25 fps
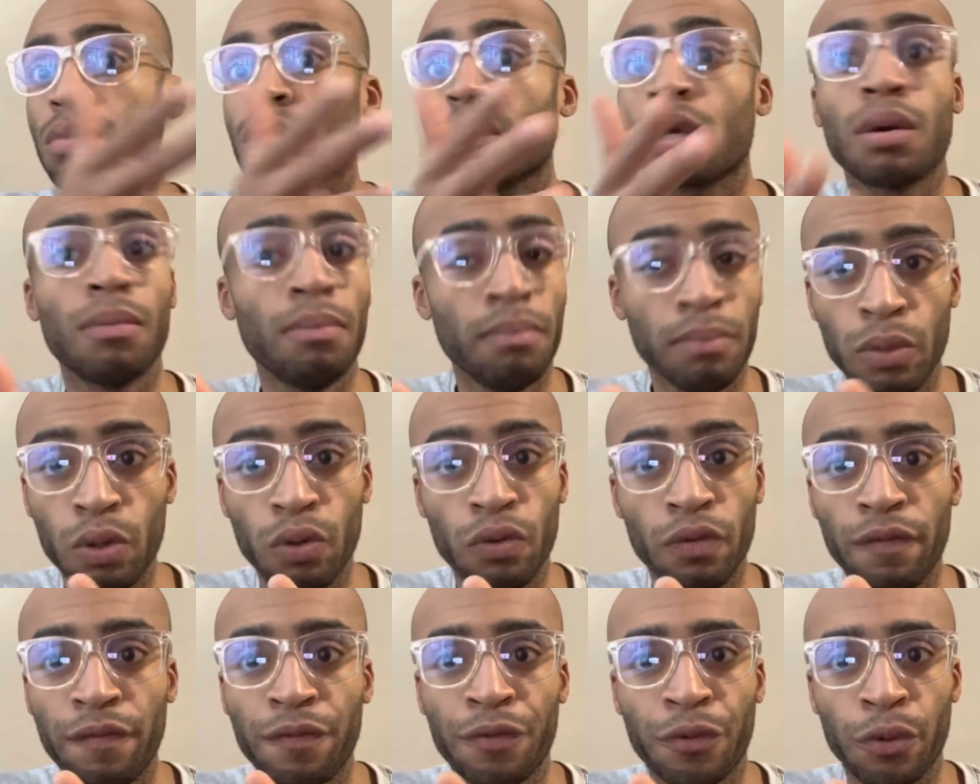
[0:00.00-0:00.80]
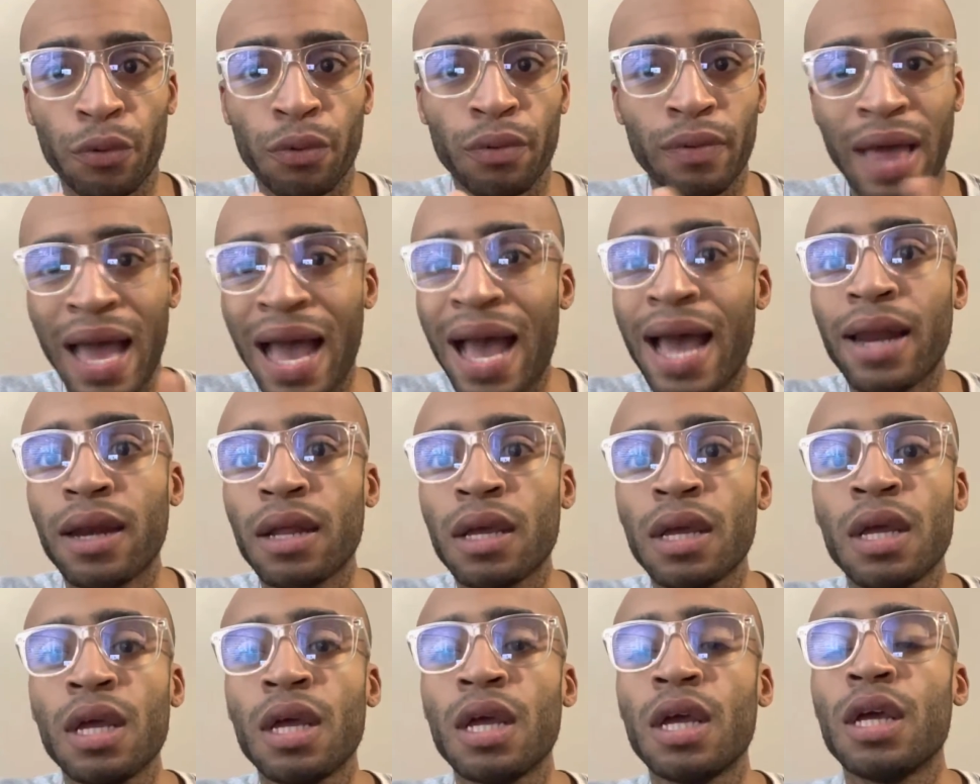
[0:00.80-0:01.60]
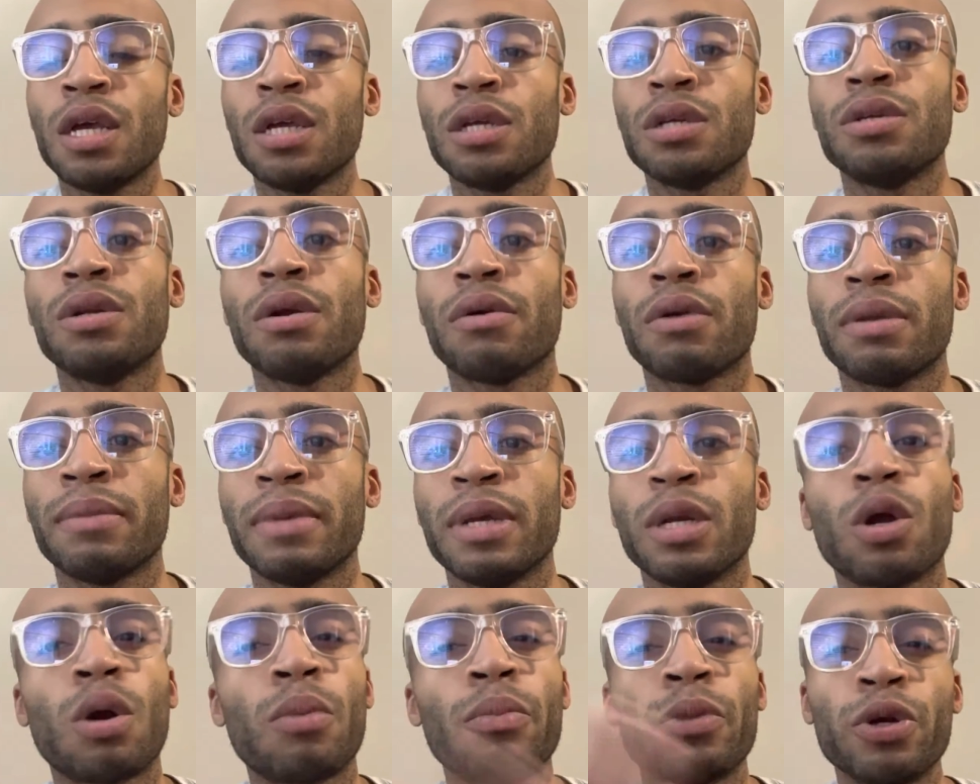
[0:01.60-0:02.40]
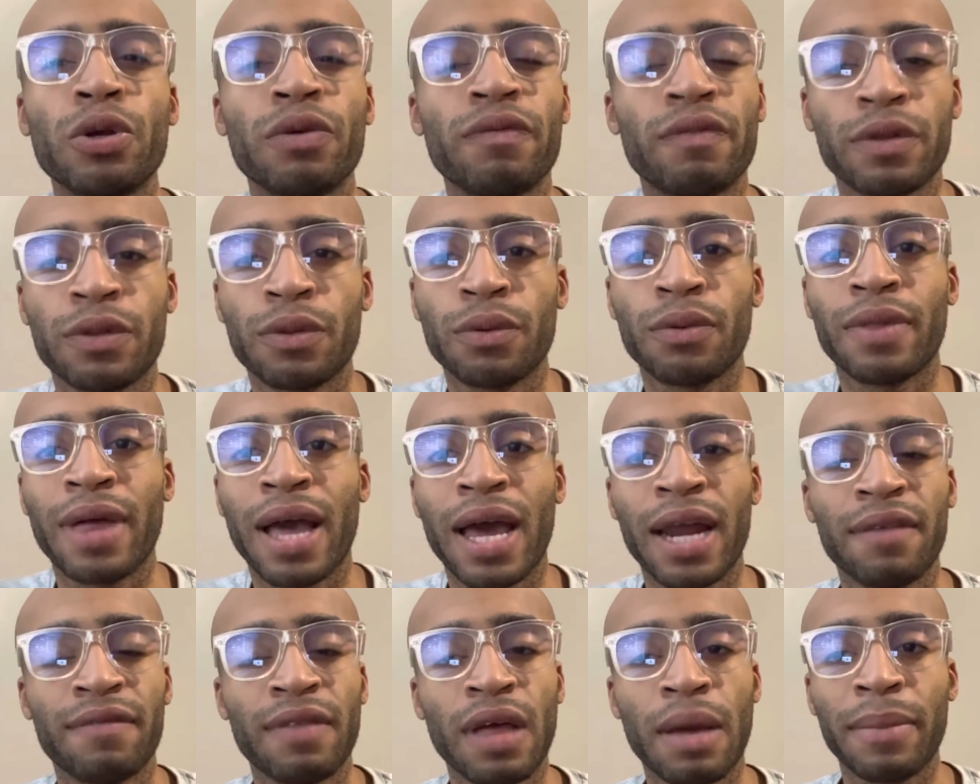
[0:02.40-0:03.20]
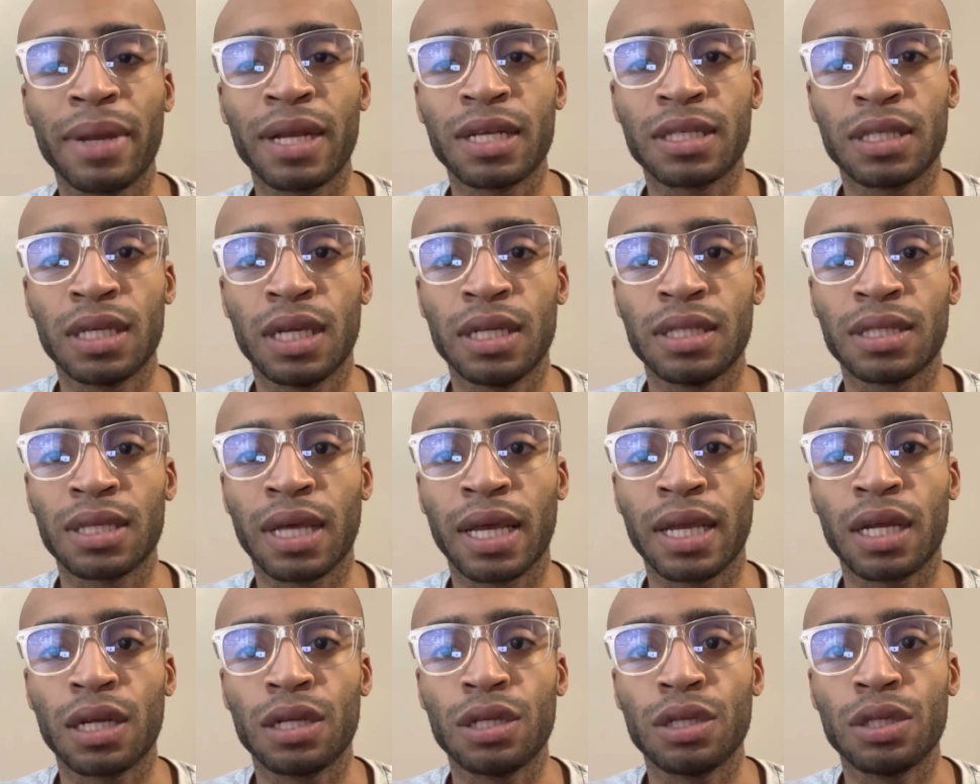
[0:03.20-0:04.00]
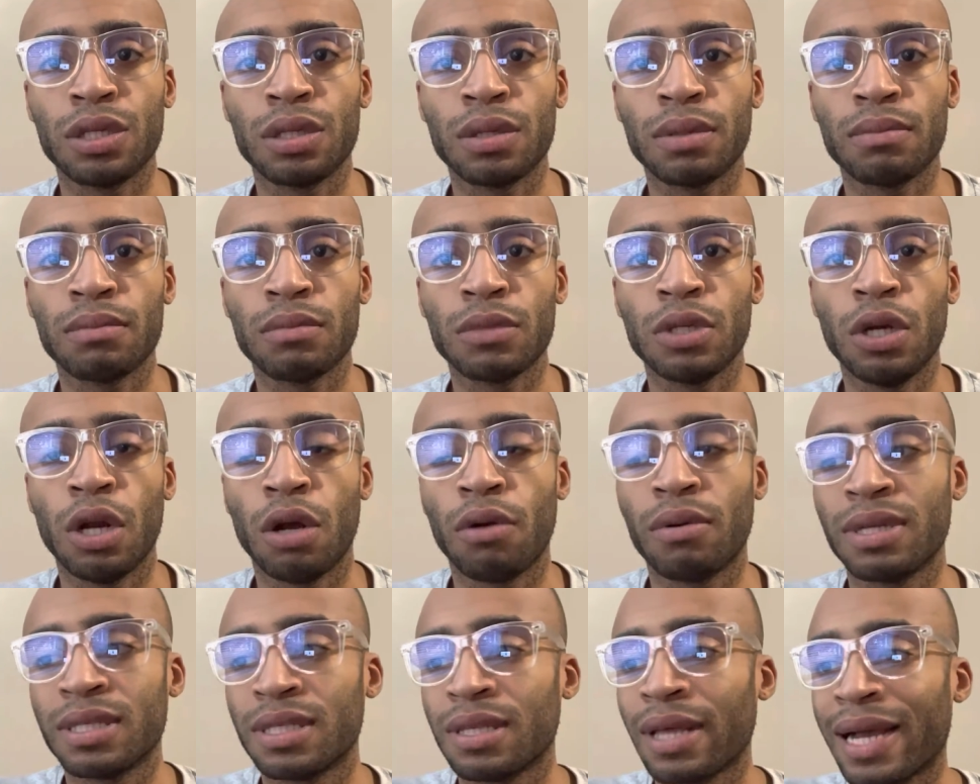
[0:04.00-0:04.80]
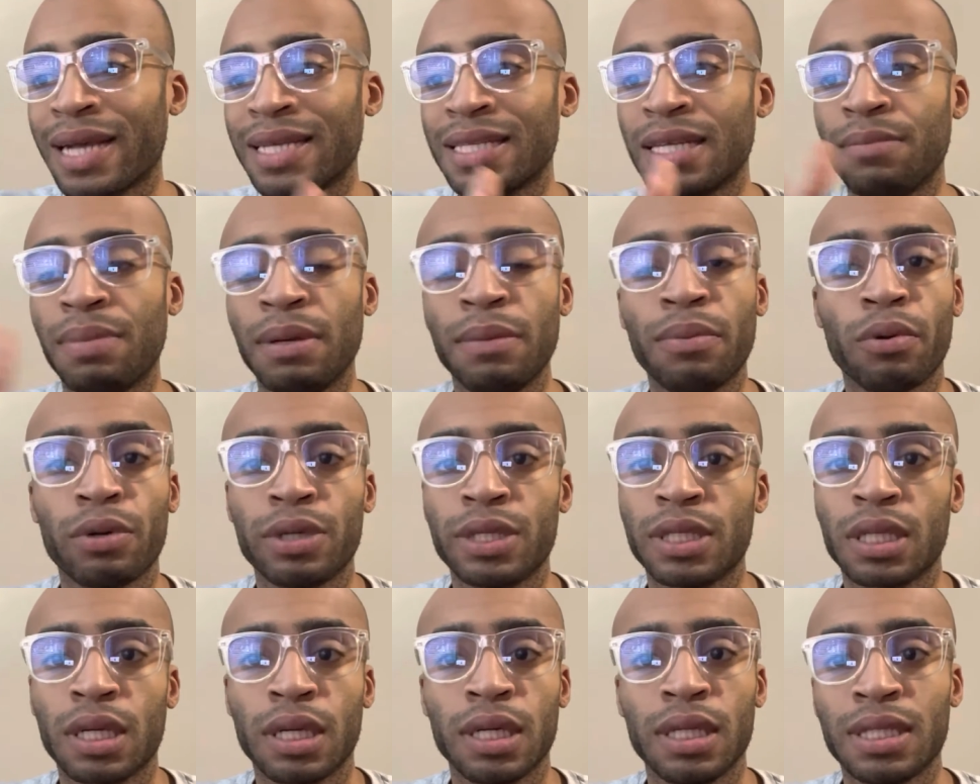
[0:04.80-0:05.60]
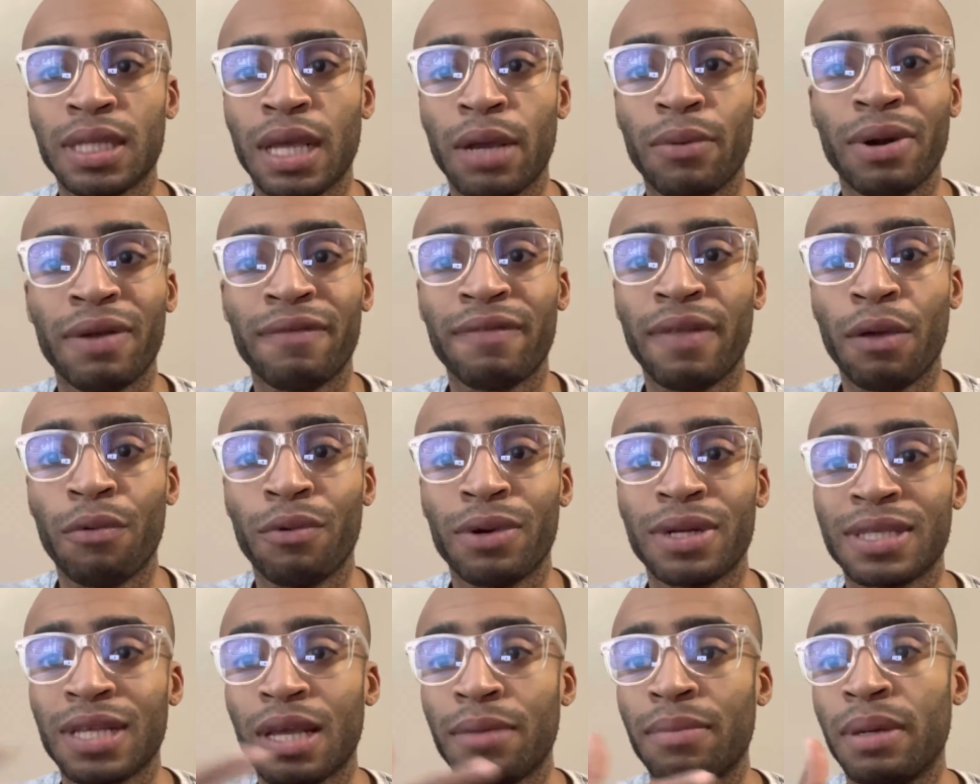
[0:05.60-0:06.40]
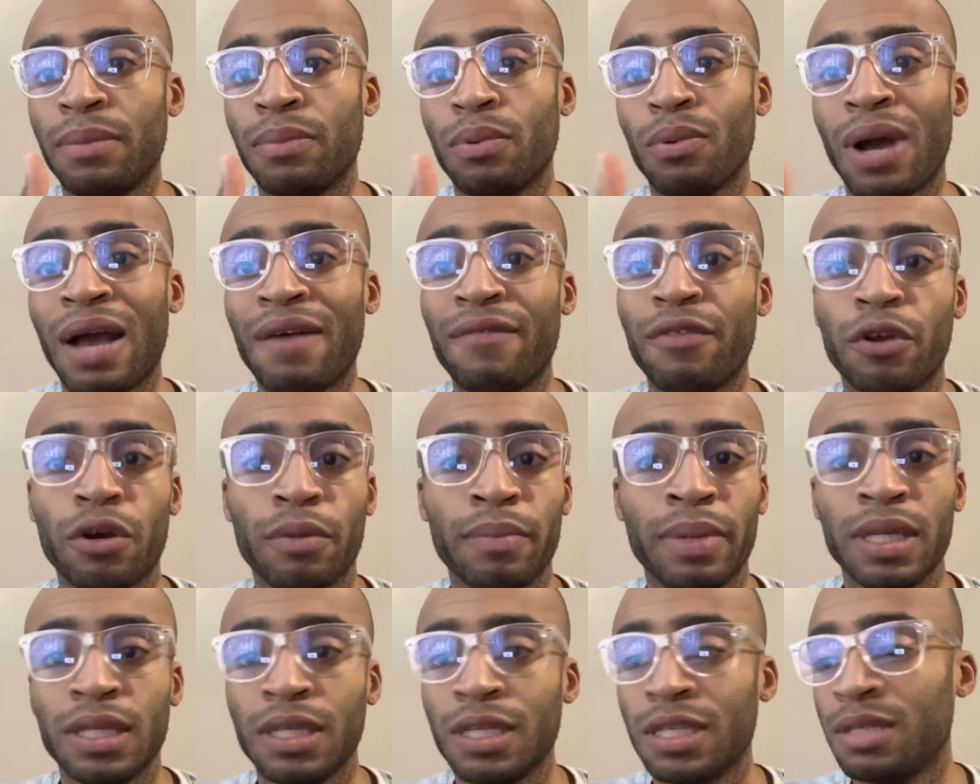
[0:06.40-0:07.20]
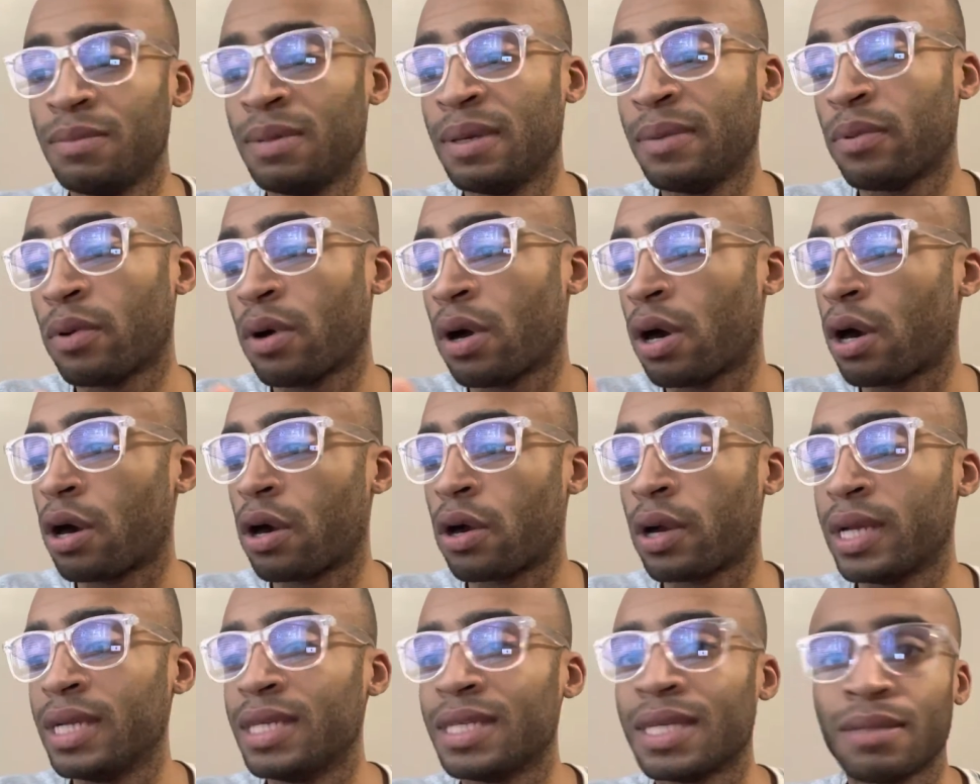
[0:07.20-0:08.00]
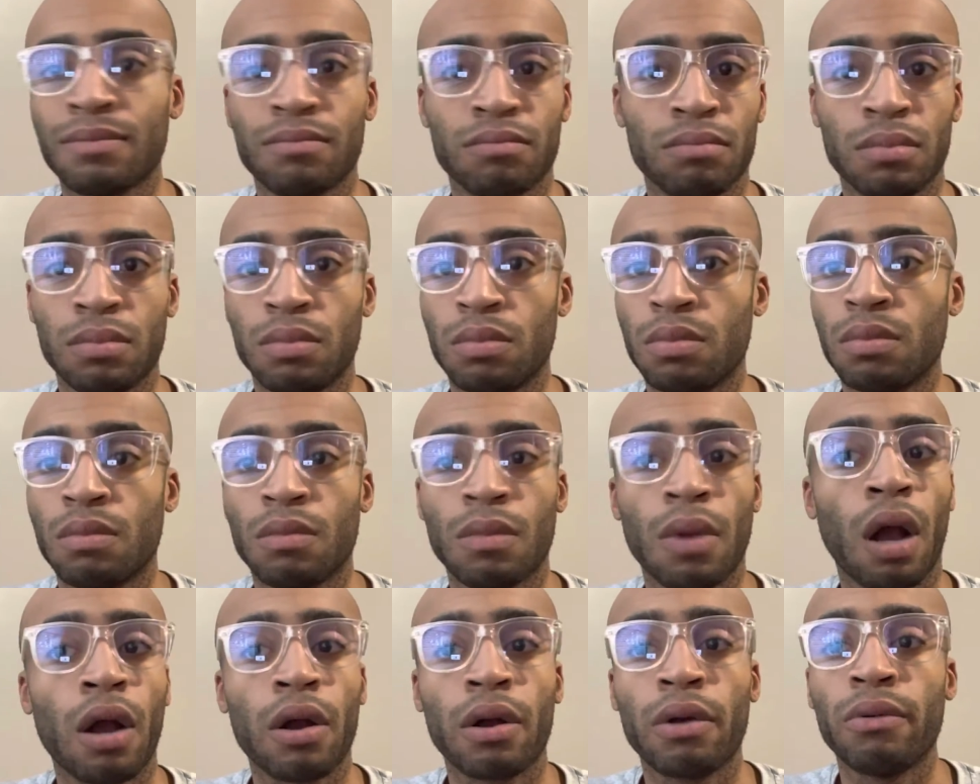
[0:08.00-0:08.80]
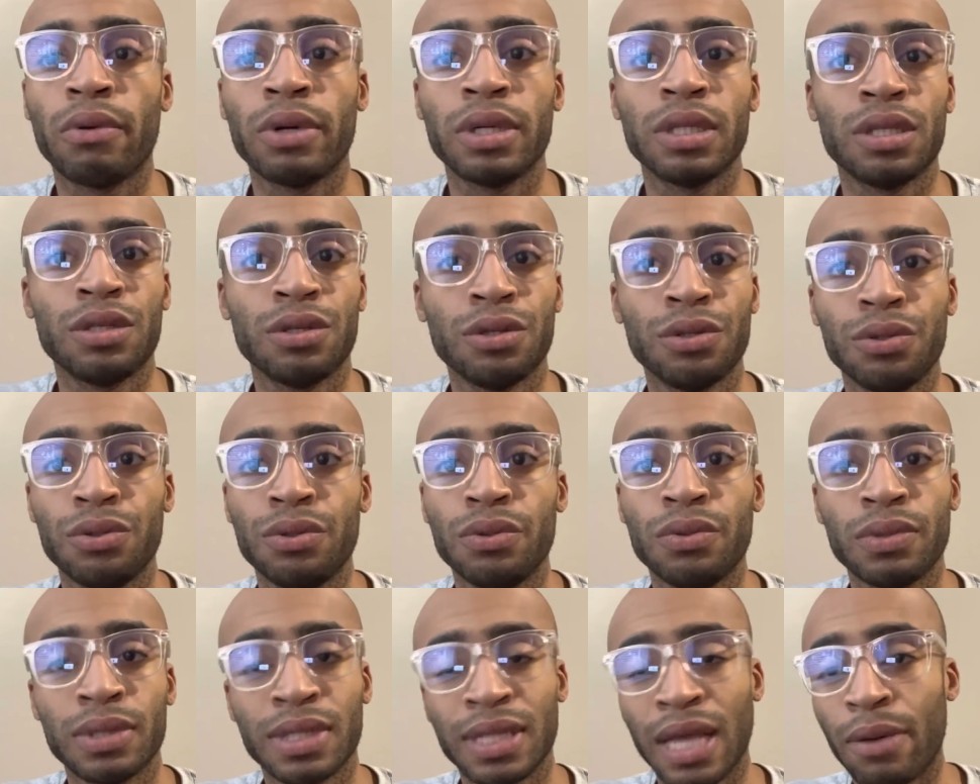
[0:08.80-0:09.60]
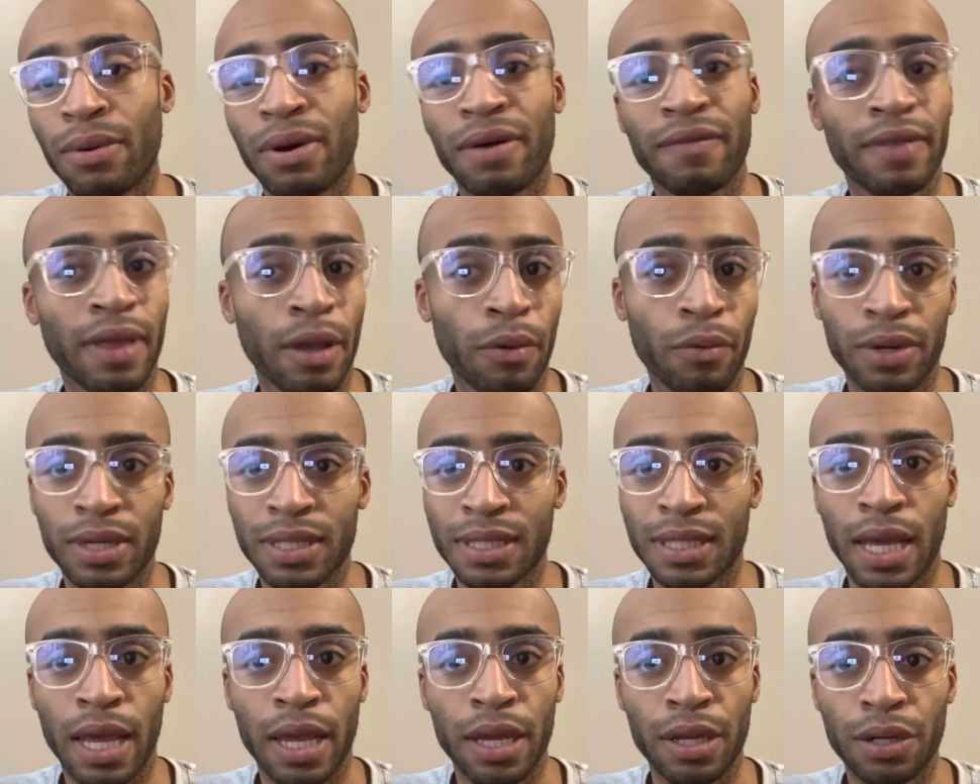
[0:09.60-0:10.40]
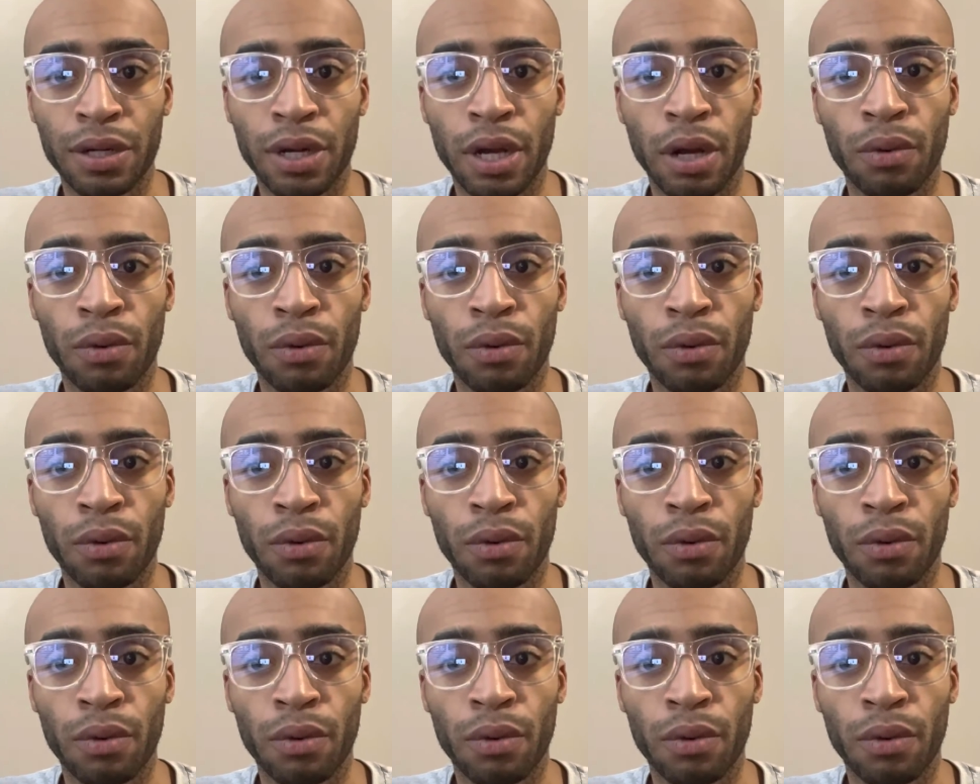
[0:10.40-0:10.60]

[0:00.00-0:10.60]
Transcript: move through that, you know what I mean, or maneuver through that, if that makes sense. Like, because like I said, people are just going to say whatever they want to say. People have their opinions. People are going to say whatever they want to say,